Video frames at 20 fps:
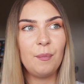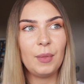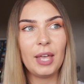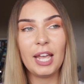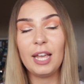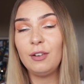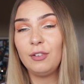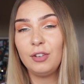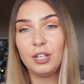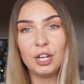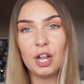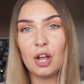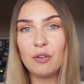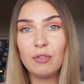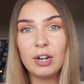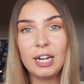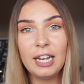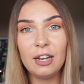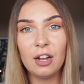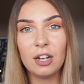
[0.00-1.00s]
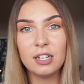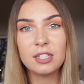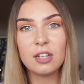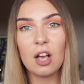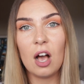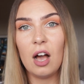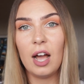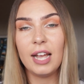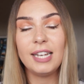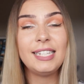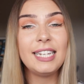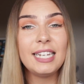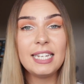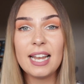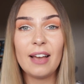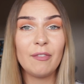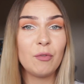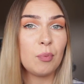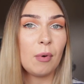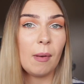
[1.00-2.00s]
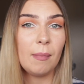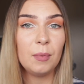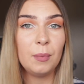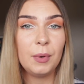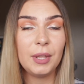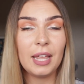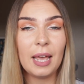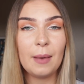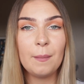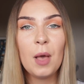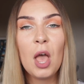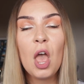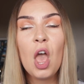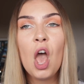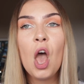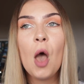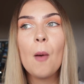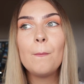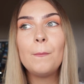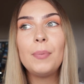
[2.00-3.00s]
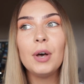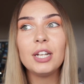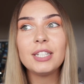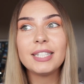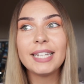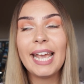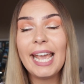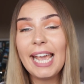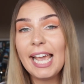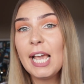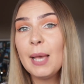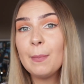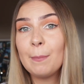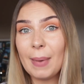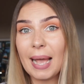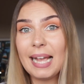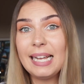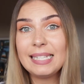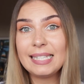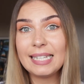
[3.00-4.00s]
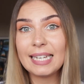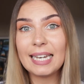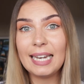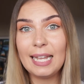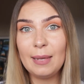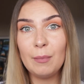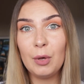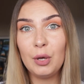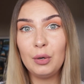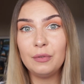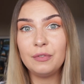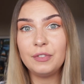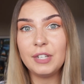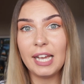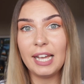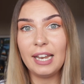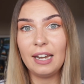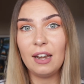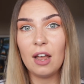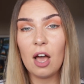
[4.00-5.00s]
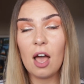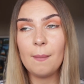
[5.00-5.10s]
He, you know, really nice guy, didn't have a problem with him, but he basically moved in.